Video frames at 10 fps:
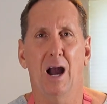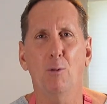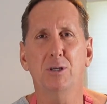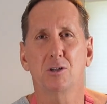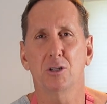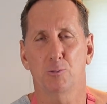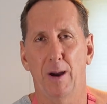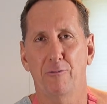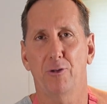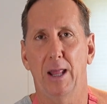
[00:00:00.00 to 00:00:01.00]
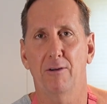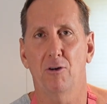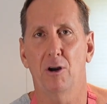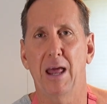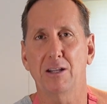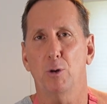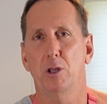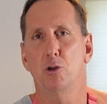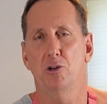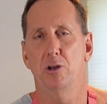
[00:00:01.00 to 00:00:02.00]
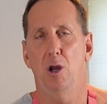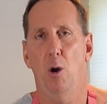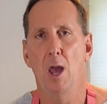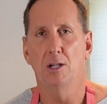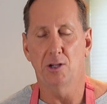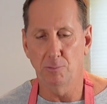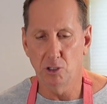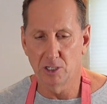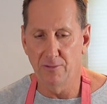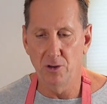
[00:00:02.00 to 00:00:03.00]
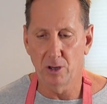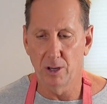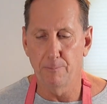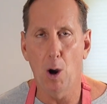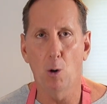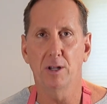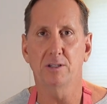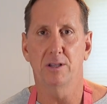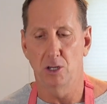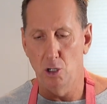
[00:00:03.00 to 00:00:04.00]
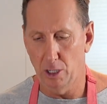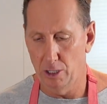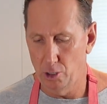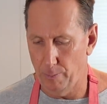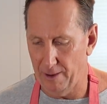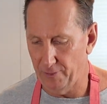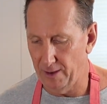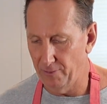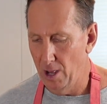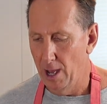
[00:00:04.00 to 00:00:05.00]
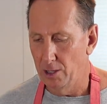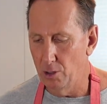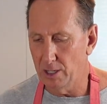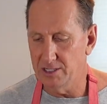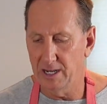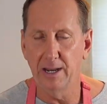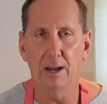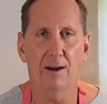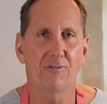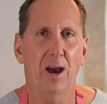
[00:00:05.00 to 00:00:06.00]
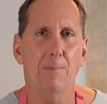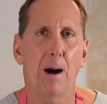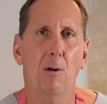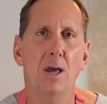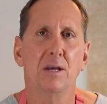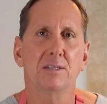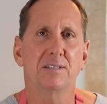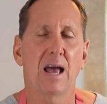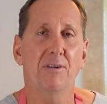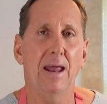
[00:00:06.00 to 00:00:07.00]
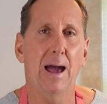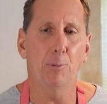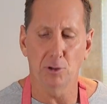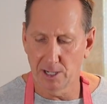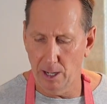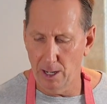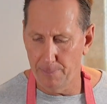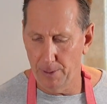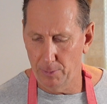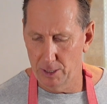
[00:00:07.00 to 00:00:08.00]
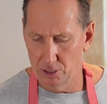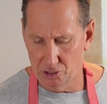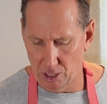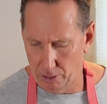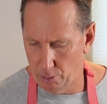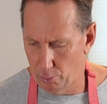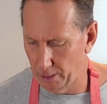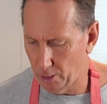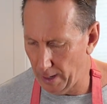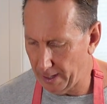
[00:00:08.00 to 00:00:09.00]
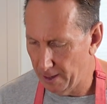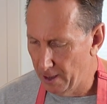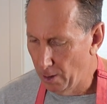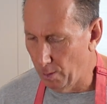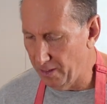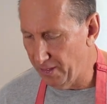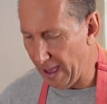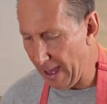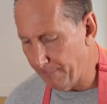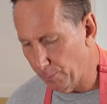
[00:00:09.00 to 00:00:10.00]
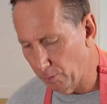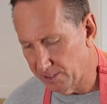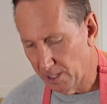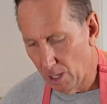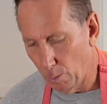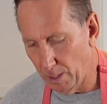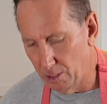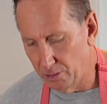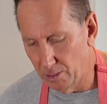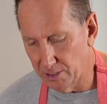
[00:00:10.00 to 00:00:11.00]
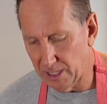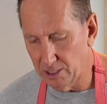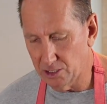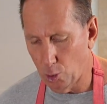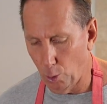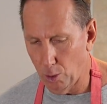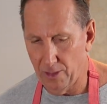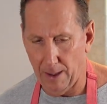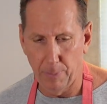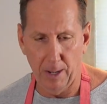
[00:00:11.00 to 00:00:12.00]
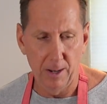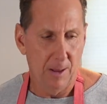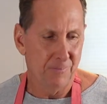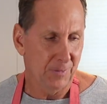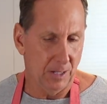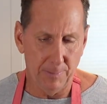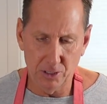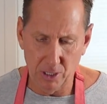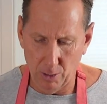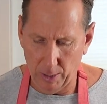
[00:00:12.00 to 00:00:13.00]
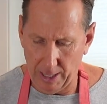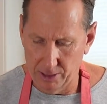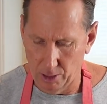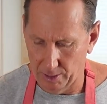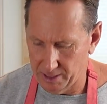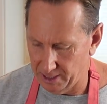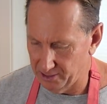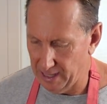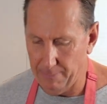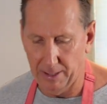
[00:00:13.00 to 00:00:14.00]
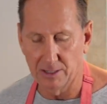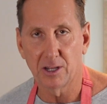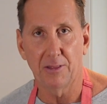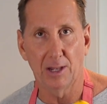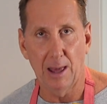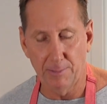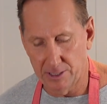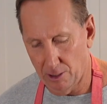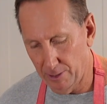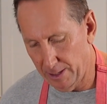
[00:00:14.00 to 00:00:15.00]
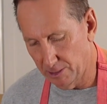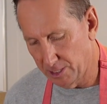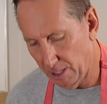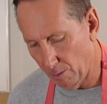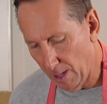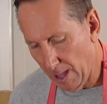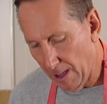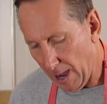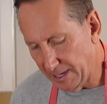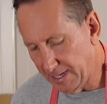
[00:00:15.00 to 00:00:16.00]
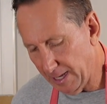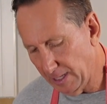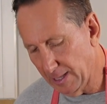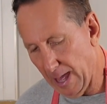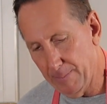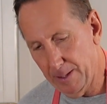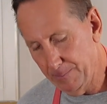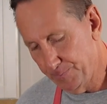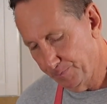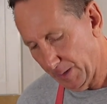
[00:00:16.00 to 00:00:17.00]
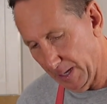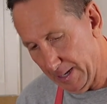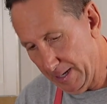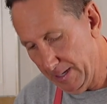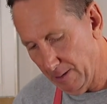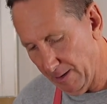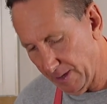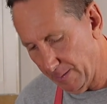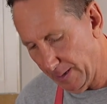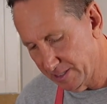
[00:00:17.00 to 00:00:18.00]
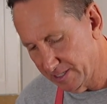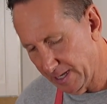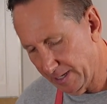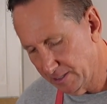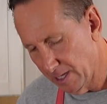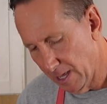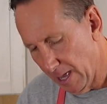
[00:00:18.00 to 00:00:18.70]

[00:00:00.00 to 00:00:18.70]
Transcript: I always do this by flavor, and that's what you should do. So I'm just giving you the components, and then you're gonna do it by flavor. You can see in here, I've got about 7 apples cut up, and I'm gonna show you really quick with the apples. What you do is I just core them, but let me show you what I do with these lemons, the lemons that are in here too. I take a lemon, and in here I've got about 6.